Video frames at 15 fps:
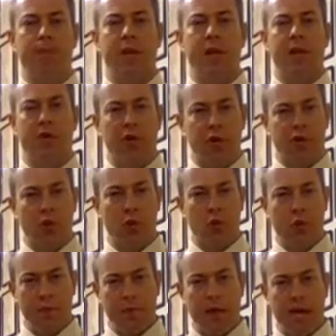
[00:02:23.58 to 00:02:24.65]
you've heard the term
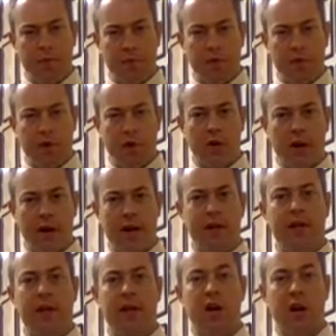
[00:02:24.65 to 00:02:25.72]
whiplash before, right?
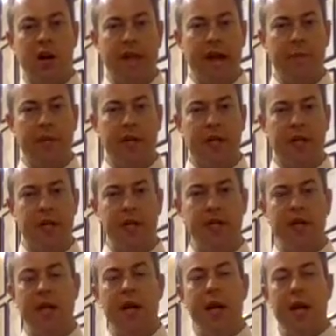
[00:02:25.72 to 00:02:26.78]
They call it that because
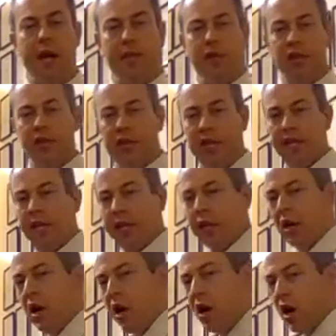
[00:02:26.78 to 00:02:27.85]
if you're sitting in that
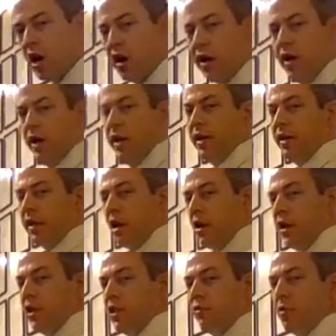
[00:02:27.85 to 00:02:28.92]
car and the car
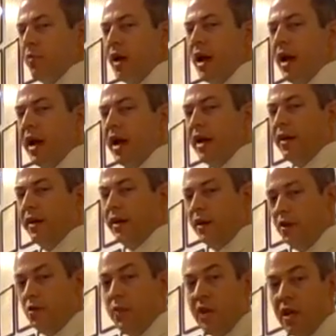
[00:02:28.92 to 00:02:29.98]
hits you from behind,
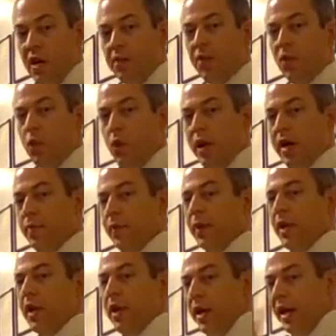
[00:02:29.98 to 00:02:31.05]
you become the whip
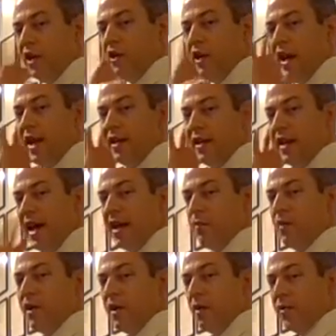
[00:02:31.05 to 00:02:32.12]
and your head and neck
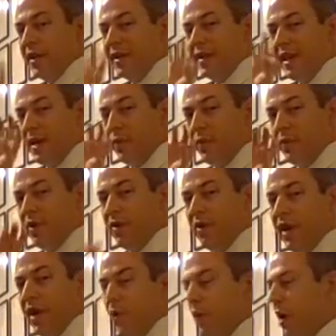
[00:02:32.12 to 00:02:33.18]
become the tip of
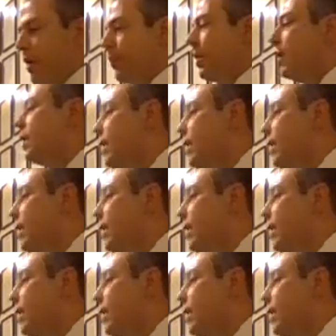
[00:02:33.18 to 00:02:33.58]
that whip